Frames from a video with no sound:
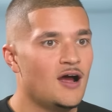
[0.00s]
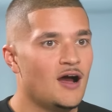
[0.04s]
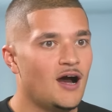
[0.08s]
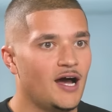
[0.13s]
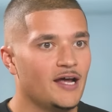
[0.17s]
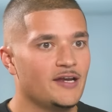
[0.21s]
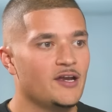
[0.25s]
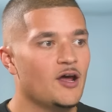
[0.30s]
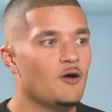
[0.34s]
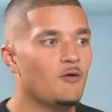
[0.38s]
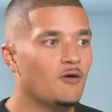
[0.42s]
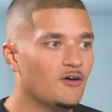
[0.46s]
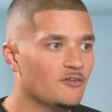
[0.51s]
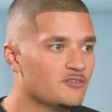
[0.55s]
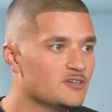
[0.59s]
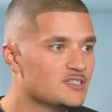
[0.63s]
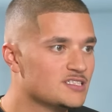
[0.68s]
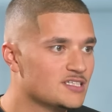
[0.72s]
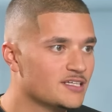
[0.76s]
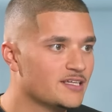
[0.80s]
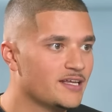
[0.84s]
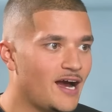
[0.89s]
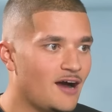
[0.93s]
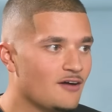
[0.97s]
I know,
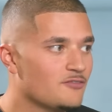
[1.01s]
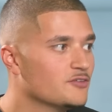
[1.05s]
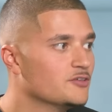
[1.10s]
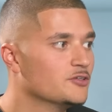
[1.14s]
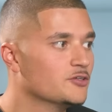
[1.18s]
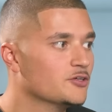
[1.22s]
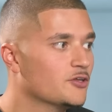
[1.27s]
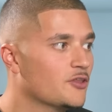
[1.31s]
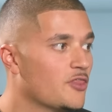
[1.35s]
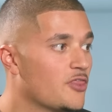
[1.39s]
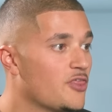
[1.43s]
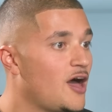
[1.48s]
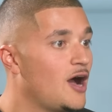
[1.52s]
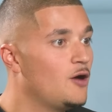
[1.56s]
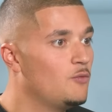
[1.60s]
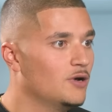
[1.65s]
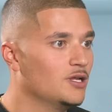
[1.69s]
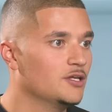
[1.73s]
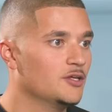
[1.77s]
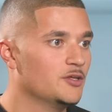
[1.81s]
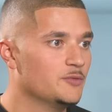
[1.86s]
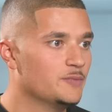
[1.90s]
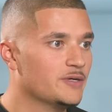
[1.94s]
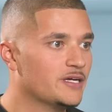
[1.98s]
obviously, they haven't done that
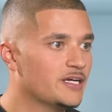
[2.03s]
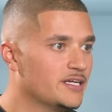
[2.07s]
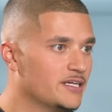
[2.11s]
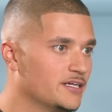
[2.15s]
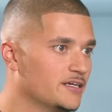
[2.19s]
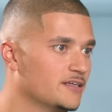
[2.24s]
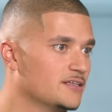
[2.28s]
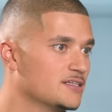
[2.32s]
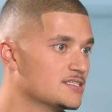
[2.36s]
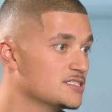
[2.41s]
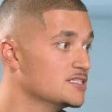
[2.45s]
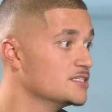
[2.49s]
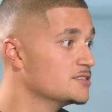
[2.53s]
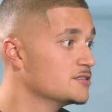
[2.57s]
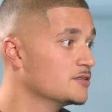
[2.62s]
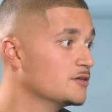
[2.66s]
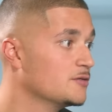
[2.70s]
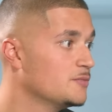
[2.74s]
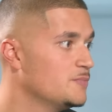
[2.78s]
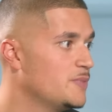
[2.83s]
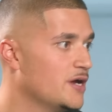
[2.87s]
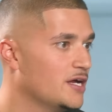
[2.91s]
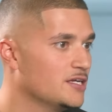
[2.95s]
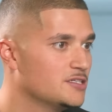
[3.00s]
well at the beginning of the season
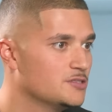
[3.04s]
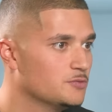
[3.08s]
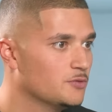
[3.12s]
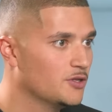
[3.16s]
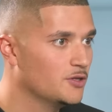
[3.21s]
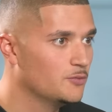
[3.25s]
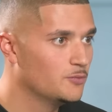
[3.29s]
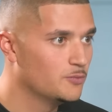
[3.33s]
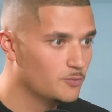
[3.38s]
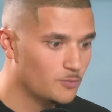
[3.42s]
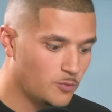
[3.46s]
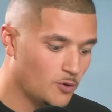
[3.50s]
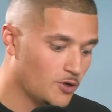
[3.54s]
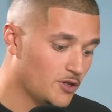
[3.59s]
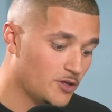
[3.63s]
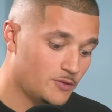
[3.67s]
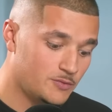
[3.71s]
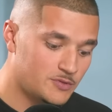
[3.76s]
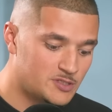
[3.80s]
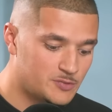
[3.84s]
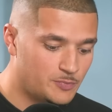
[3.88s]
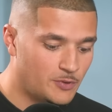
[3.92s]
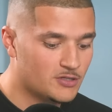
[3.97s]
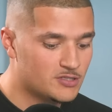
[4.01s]
compared to what they
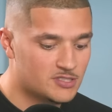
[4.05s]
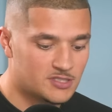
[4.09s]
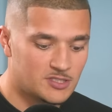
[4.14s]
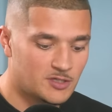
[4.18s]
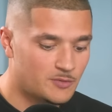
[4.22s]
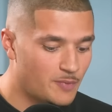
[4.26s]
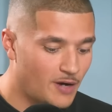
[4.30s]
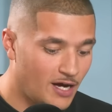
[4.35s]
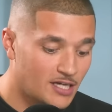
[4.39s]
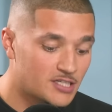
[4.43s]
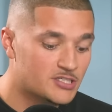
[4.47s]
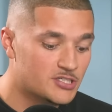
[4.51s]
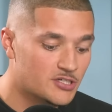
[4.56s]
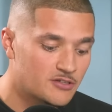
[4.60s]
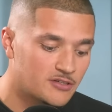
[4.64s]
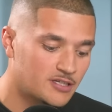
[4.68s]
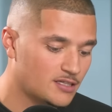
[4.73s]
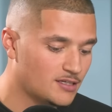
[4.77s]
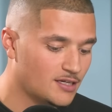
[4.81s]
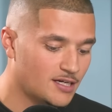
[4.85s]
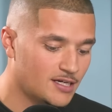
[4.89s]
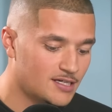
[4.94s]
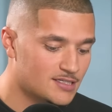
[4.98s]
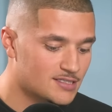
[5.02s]
were supposed to do, but I do
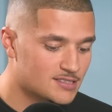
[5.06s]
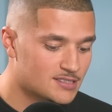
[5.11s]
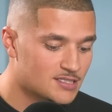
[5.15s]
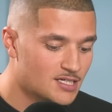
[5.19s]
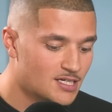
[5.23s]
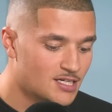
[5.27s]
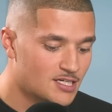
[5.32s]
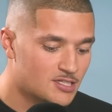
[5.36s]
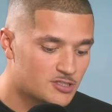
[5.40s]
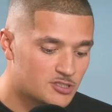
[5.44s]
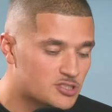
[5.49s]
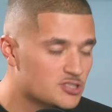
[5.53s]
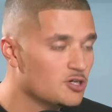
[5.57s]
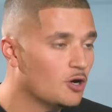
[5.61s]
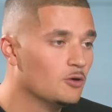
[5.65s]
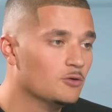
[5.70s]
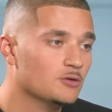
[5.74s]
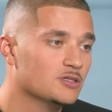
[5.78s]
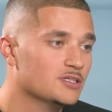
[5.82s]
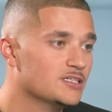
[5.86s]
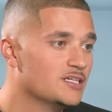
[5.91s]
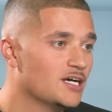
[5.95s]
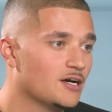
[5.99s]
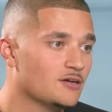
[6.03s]
think that is
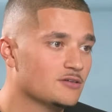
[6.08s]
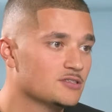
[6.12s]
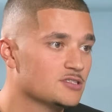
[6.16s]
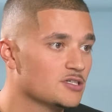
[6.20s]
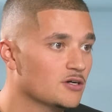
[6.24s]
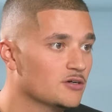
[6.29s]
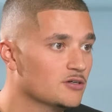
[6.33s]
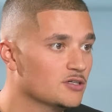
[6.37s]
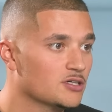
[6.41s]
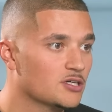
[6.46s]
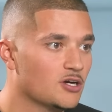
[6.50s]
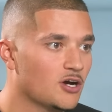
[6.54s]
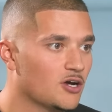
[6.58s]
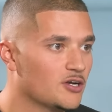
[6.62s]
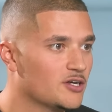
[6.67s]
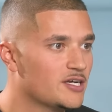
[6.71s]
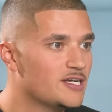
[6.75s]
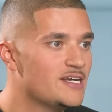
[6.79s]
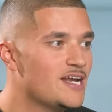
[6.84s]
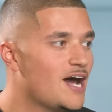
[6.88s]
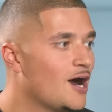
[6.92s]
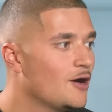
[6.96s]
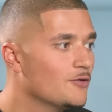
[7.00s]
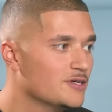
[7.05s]
solely down to Odegaard,
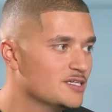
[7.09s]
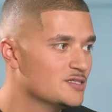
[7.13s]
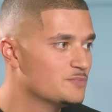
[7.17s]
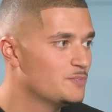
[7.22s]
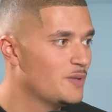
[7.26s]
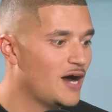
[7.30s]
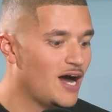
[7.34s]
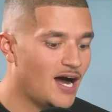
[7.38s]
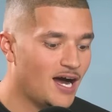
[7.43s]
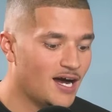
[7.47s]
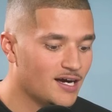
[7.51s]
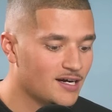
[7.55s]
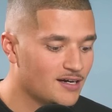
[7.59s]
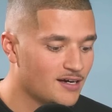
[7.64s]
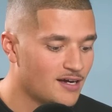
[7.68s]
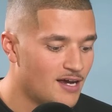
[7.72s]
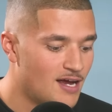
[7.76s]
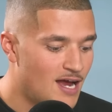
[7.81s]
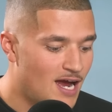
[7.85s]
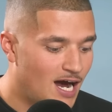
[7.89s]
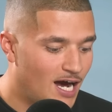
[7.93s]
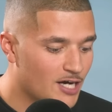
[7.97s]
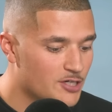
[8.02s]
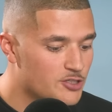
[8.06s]
and now he's back.
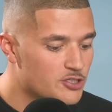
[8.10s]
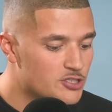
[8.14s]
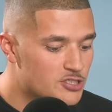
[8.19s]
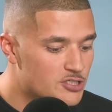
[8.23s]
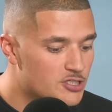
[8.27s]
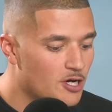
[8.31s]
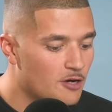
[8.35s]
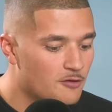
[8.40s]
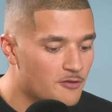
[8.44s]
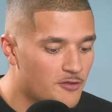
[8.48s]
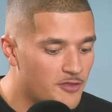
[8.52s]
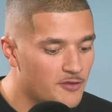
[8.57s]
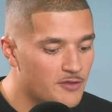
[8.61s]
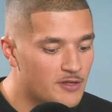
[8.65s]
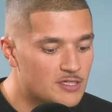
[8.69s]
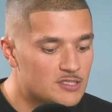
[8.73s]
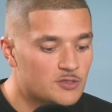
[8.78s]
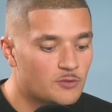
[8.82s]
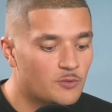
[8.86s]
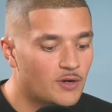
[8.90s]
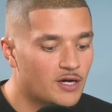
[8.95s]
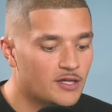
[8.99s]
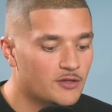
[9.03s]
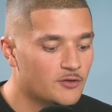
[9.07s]
I just don't think there's
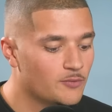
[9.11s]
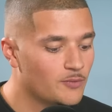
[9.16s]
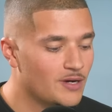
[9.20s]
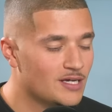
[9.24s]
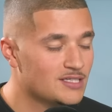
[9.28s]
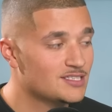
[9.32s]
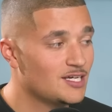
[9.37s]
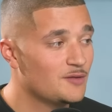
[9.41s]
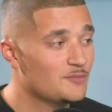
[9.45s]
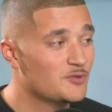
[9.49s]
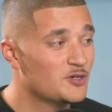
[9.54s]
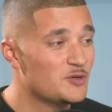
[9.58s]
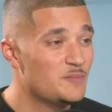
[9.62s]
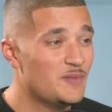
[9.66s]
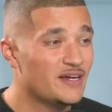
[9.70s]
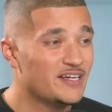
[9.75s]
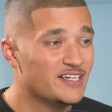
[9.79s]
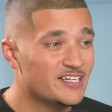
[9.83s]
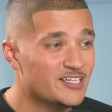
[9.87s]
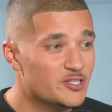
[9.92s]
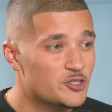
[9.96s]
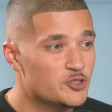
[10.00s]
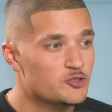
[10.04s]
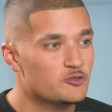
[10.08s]
a way that West Ham can
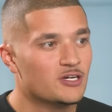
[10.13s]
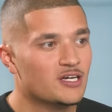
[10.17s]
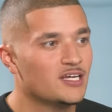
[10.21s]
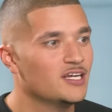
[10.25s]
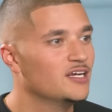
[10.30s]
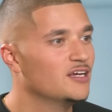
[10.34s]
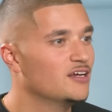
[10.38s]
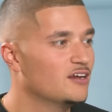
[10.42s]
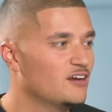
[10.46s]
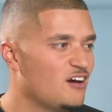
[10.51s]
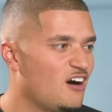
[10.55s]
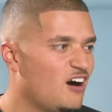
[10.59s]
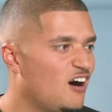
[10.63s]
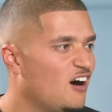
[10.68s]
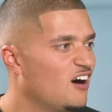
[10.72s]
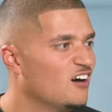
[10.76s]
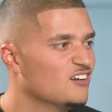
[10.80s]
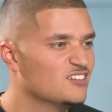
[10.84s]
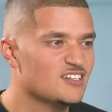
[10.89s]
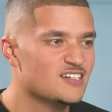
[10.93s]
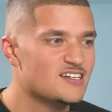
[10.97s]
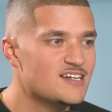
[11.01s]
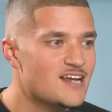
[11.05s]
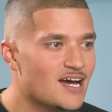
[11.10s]
make it tricky and
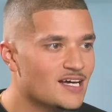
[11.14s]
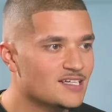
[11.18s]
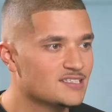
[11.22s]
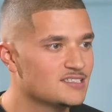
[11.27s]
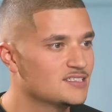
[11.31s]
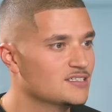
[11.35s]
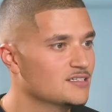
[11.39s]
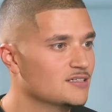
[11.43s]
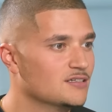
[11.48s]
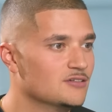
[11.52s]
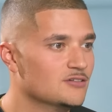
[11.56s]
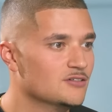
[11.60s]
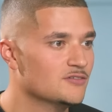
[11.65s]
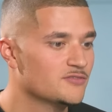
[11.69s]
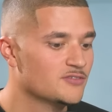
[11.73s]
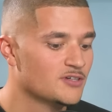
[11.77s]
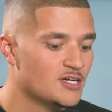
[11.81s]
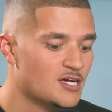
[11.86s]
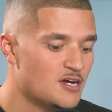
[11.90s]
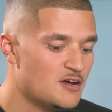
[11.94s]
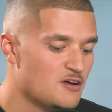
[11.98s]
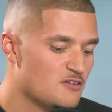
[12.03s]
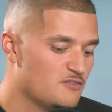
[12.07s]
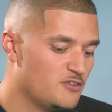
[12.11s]
hard and nasty enough
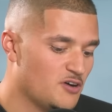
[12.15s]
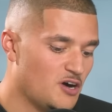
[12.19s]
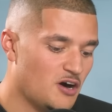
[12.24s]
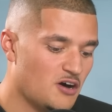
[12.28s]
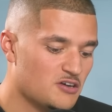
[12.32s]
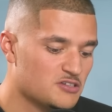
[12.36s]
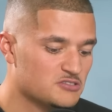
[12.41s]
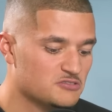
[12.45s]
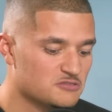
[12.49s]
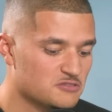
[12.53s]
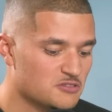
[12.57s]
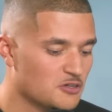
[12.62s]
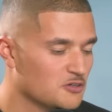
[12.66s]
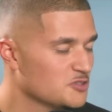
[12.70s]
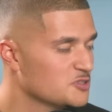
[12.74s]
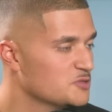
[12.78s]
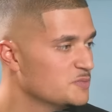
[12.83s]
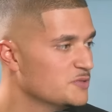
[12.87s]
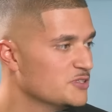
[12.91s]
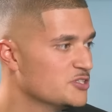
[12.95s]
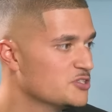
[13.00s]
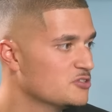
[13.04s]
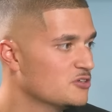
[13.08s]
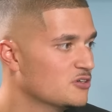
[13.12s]
for Arsenal not to
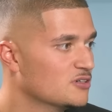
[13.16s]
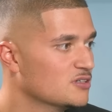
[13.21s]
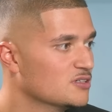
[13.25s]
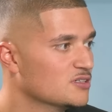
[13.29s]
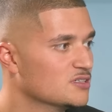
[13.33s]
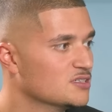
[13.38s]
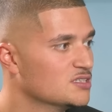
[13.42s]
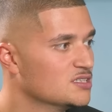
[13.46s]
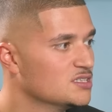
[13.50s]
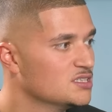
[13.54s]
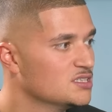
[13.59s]
be stronger.